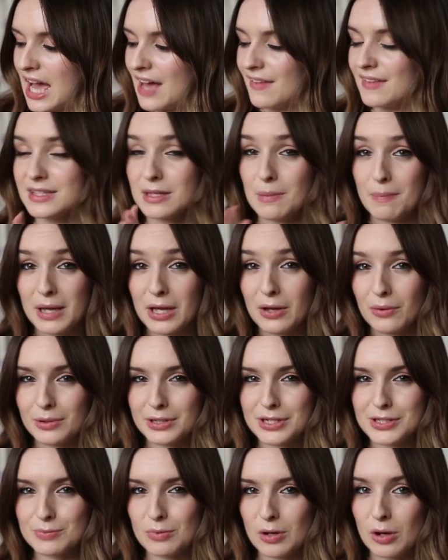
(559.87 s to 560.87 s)
And there's a pink
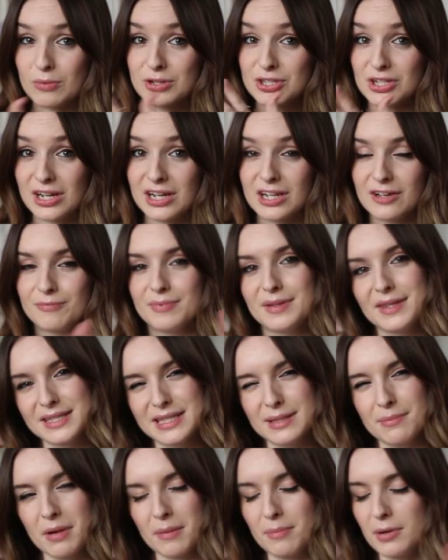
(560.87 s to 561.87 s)
one as well, which I love, but
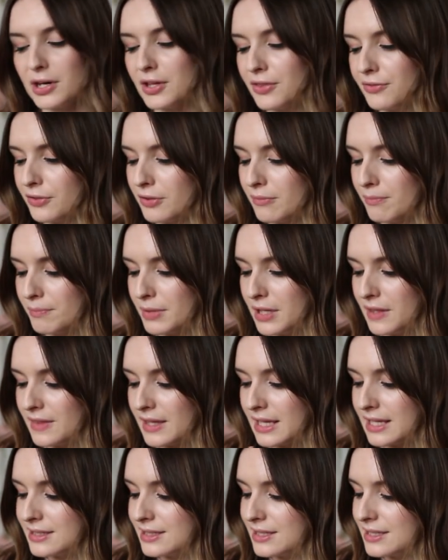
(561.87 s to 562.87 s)
that's in my bathroom. But
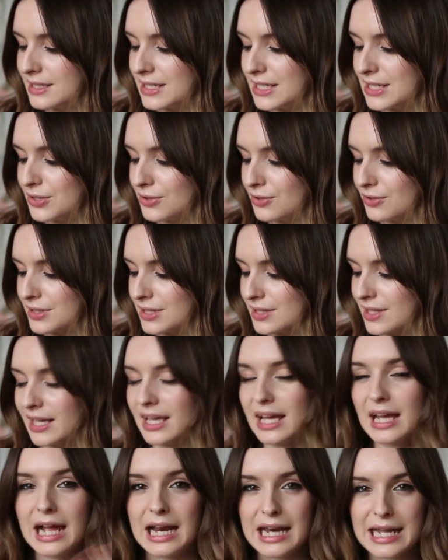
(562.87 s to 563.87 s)
the Instant Detox is
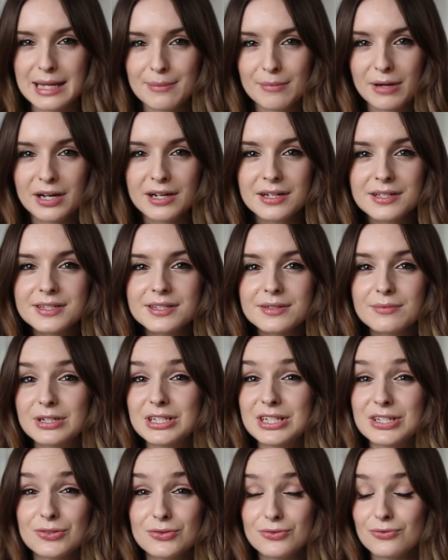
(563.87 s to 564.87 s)
like a clay mask,
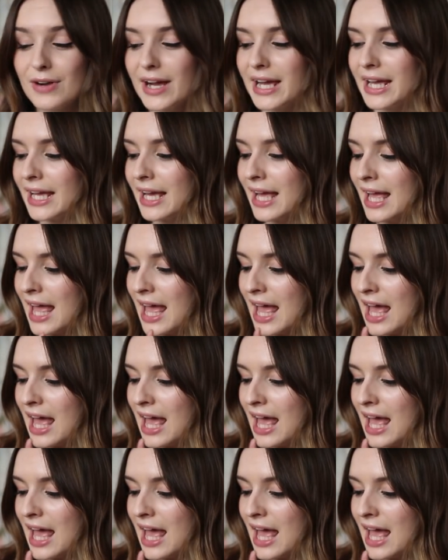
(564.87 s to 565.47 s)
which is great.